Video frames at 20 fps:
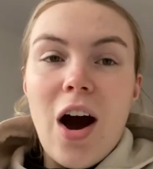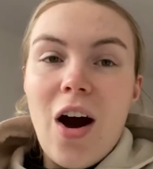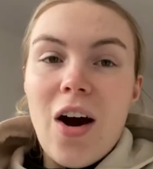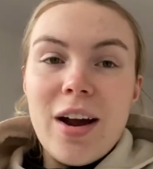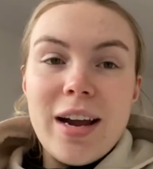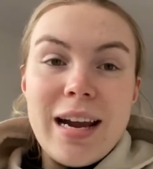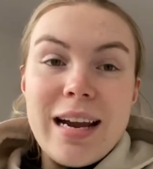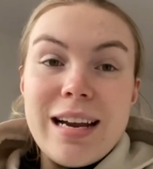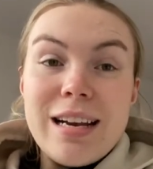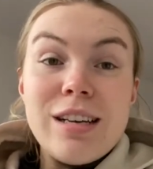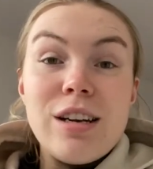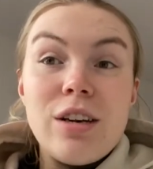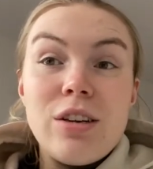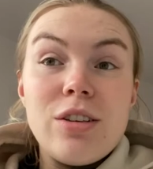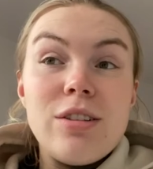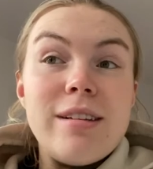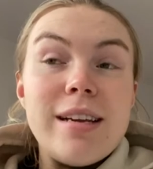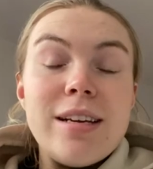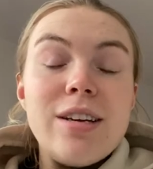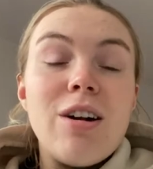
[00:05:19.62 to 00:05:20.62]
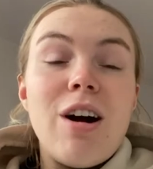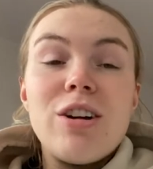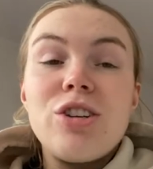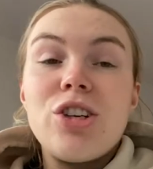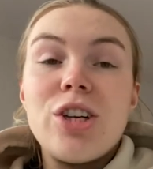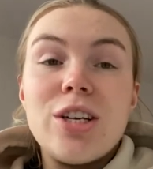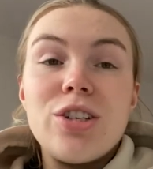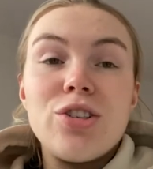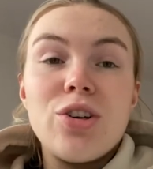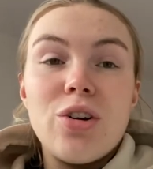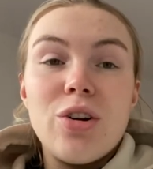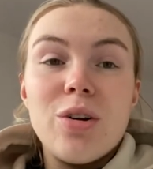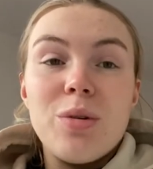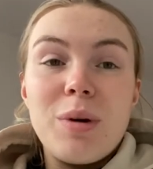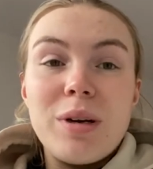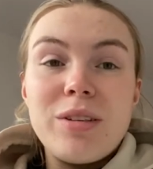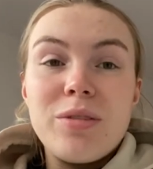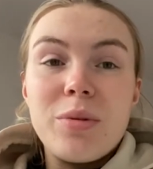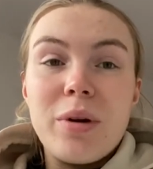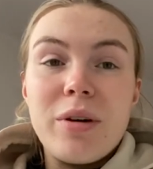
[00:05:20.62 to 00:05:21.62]
I did not change colour
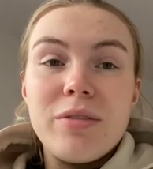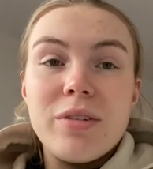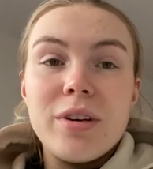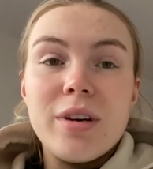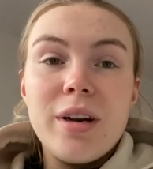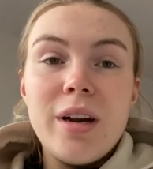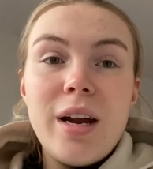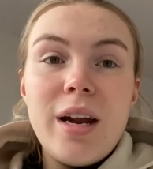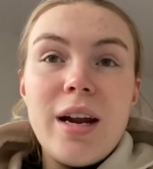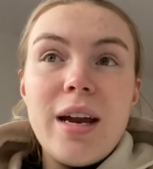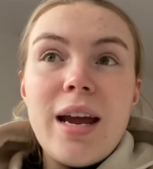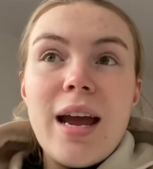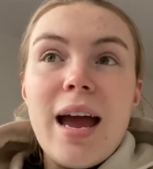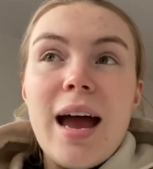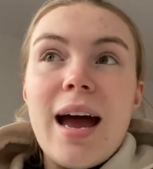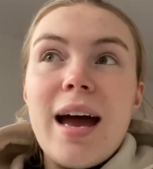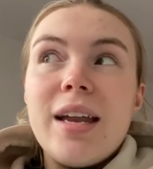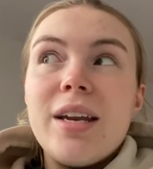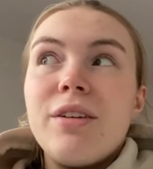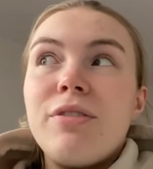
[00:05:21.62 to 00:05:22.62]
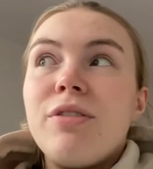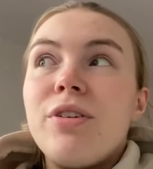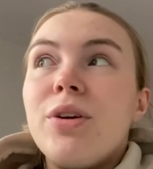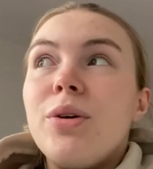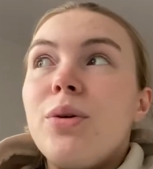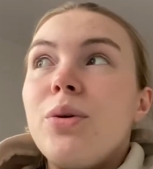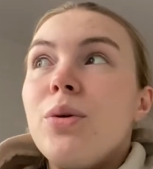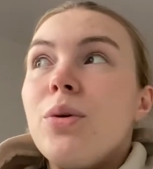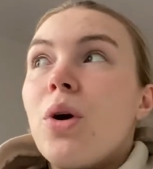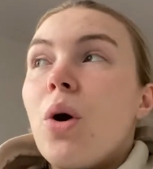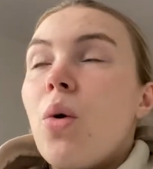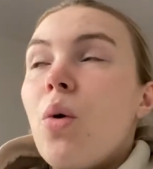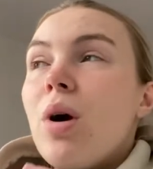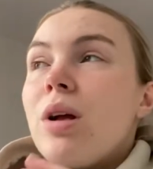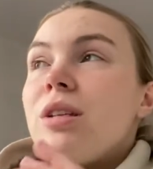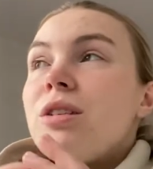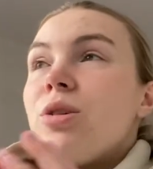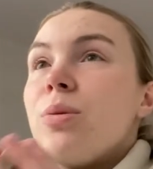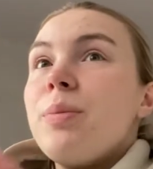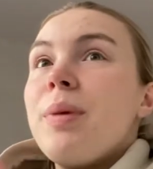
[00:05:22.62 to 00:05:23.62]
whatsoever. And if you go
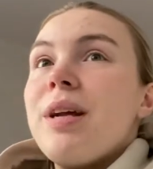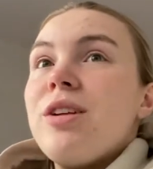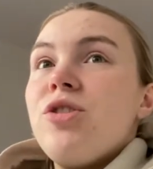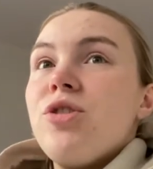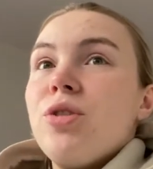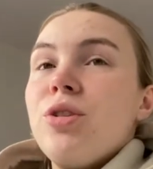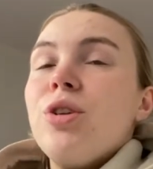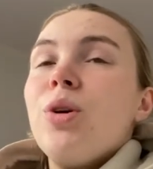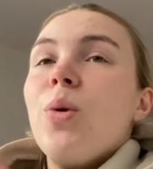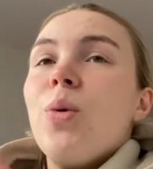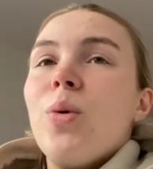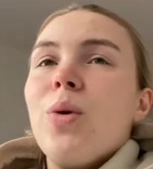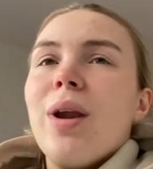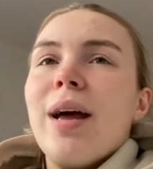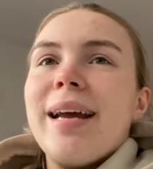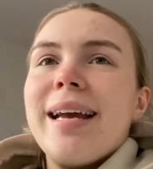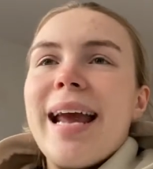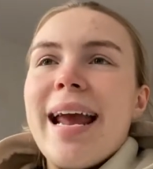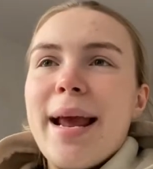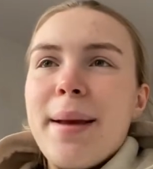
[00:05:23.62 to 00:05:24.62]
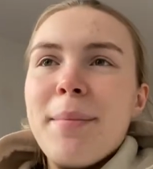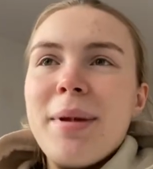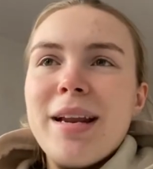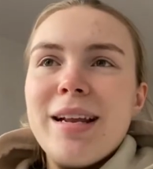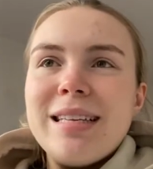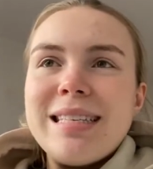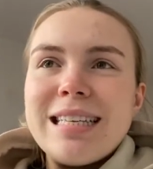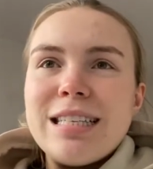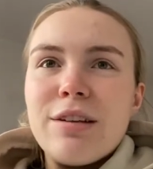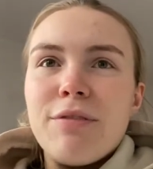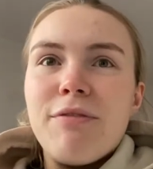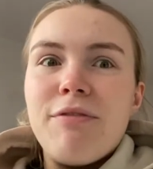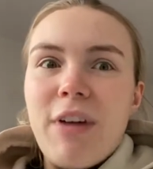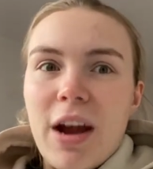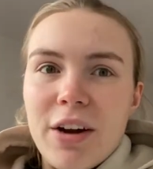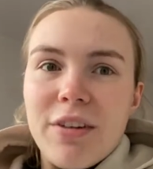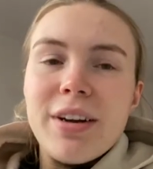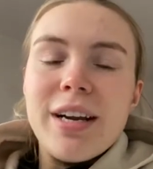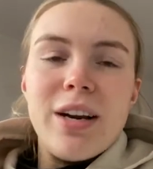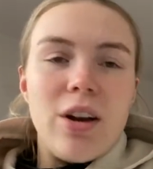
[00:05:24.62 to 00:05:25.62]
on sunbeds, you'll know, like, 8 minutes is a
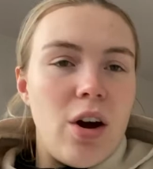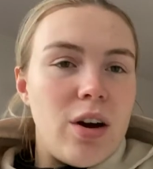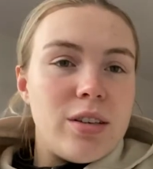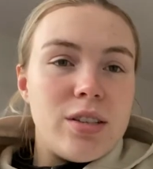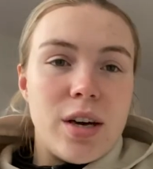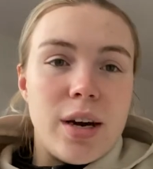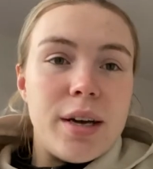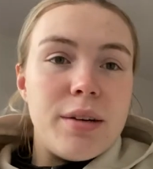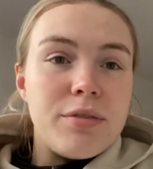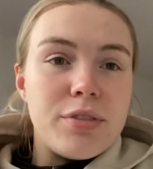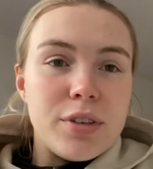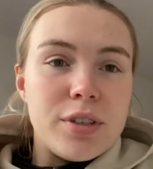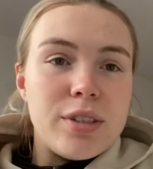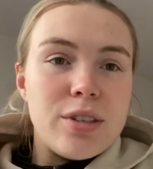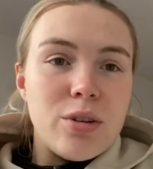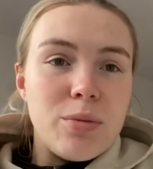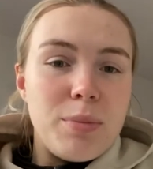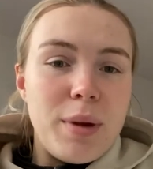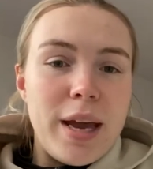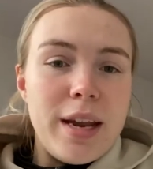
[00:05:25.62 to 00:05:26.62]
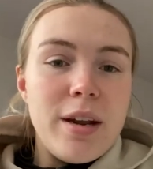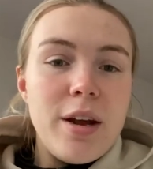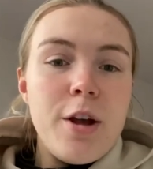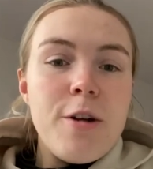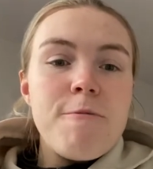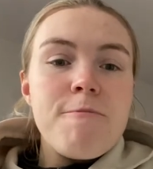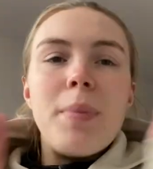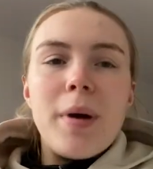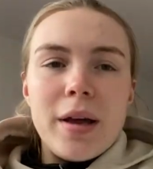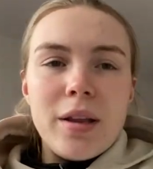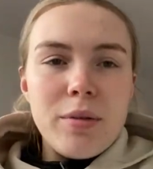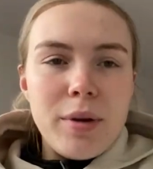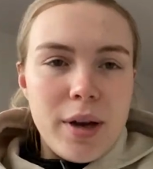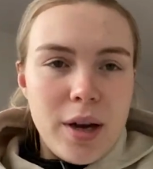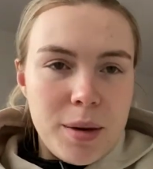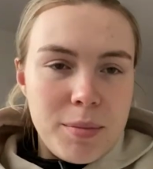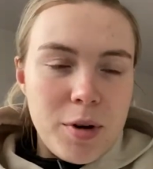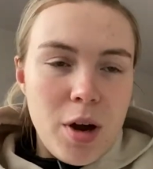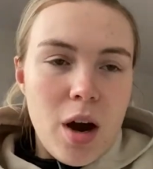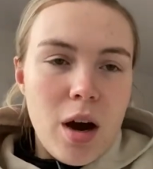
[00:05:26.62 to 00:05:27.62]
very long time for a sunbed. By the way,
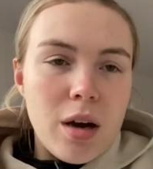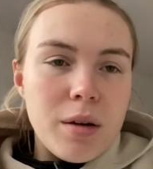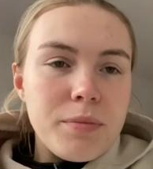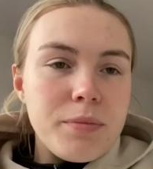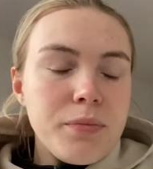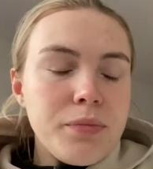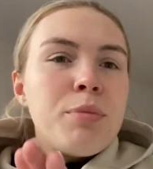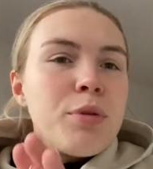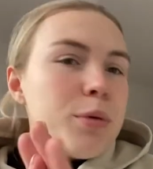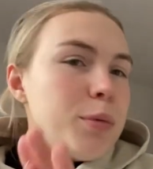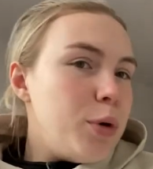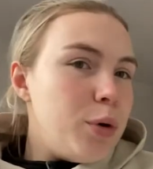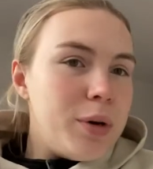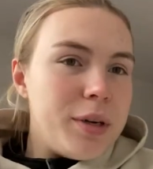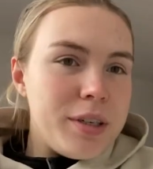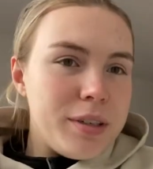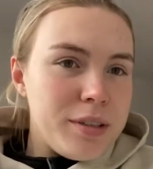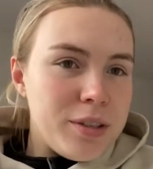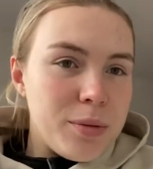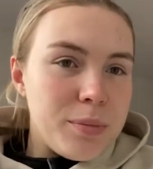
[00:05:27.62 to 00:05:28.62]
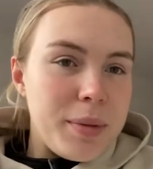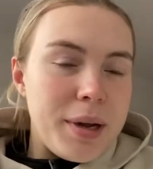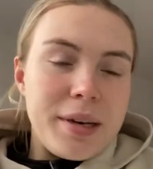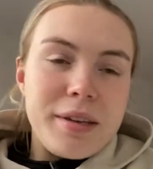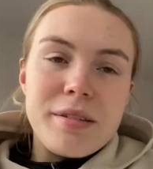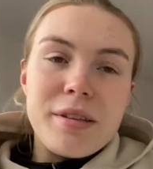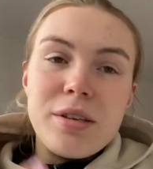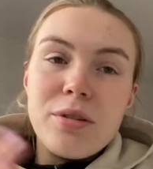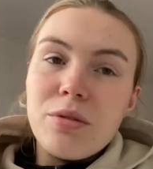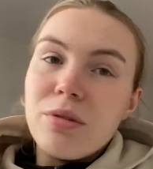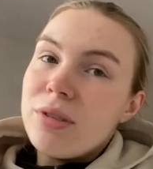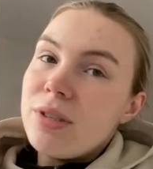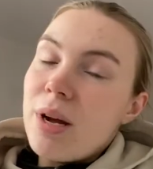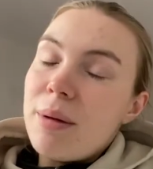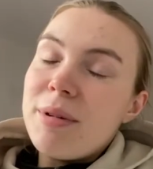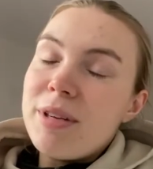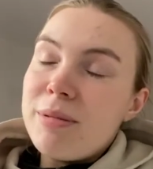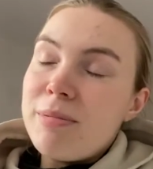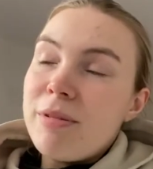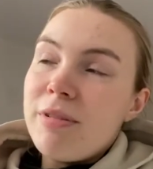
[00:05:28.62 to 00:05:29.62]
I'm not promoting a sunbed because I know it's not
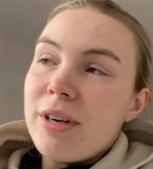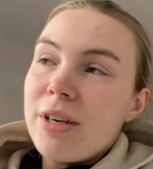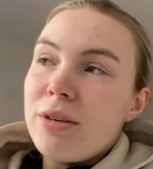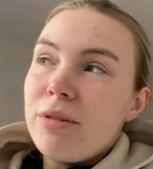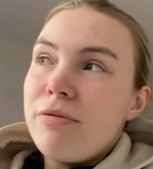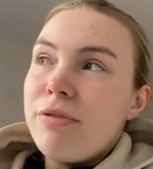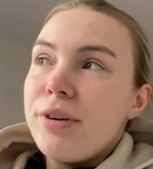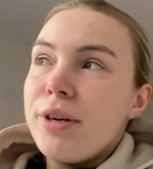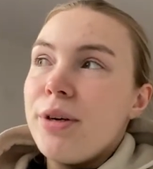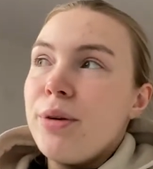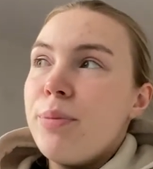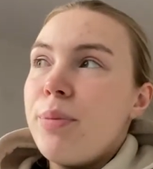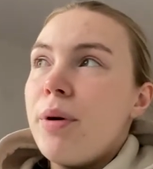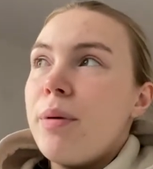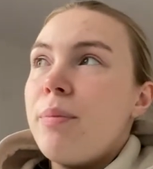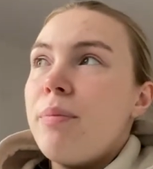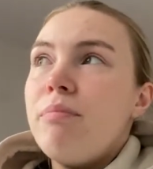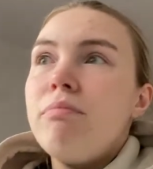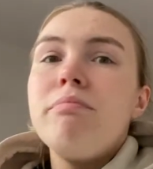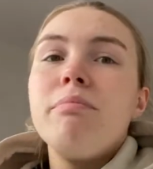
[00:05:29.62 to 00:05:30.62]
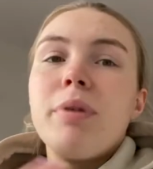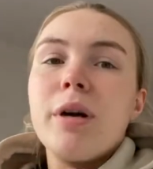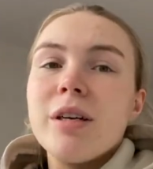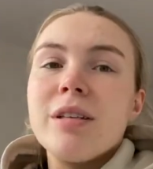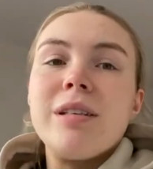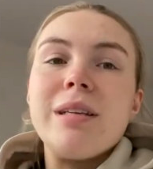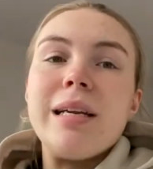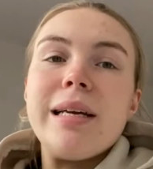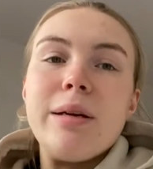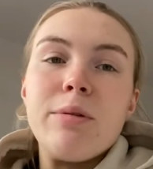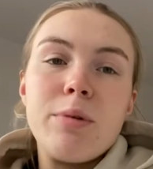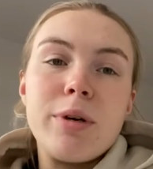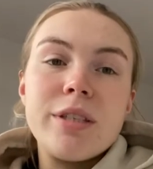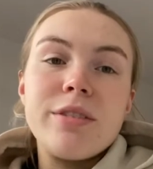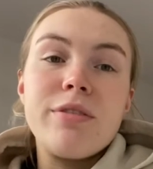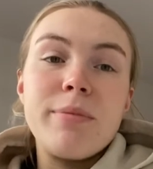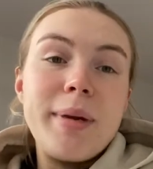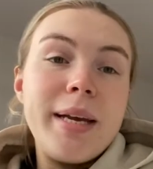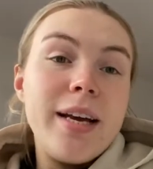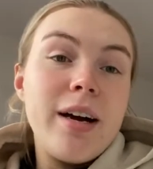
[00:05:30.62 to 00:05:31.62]
meant to be very good for you, but personally, it
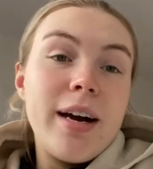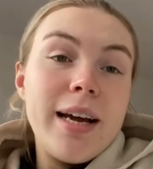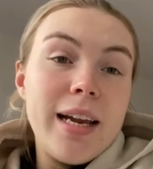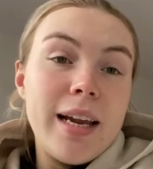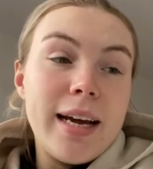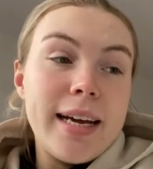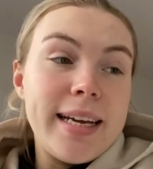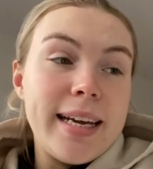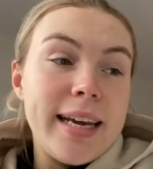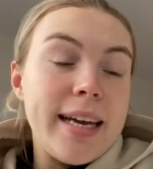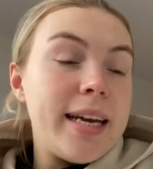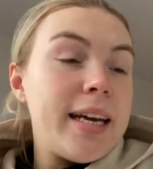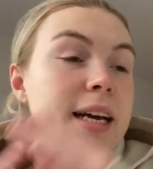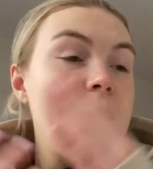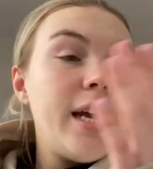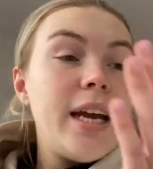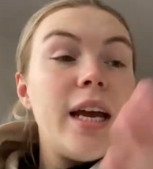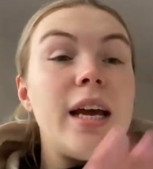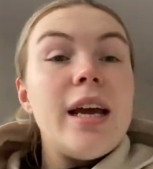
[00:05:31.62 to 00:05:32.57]
works for me. I like it.